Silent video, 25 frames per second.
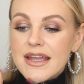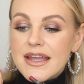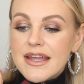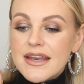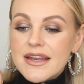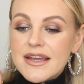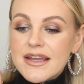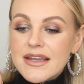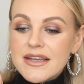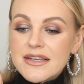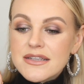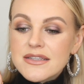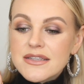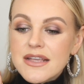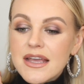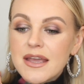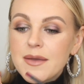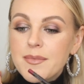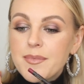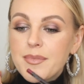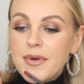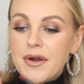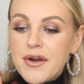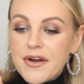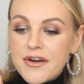It is
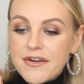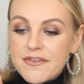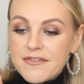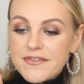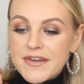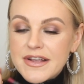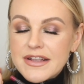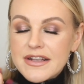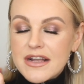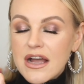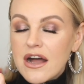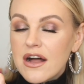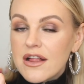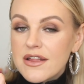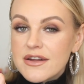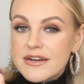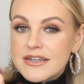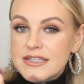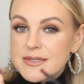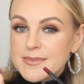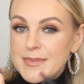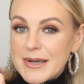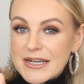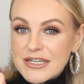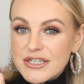a perfect color,
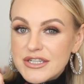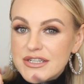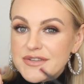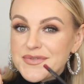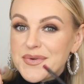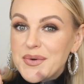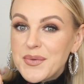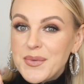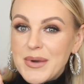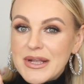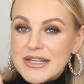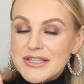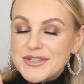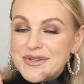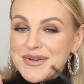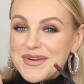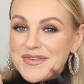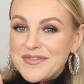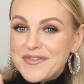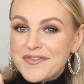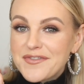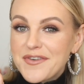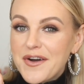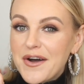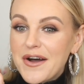especially for winter
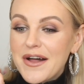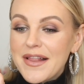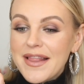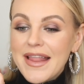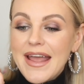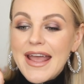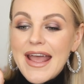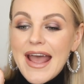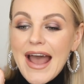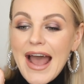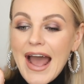and fall.